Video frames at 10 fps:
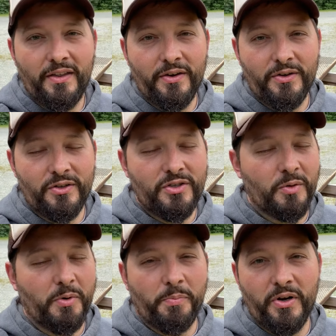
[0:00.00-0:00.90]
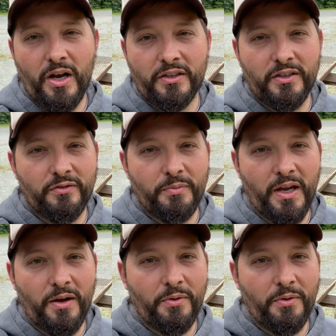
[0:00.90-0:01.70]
They're super productive, man.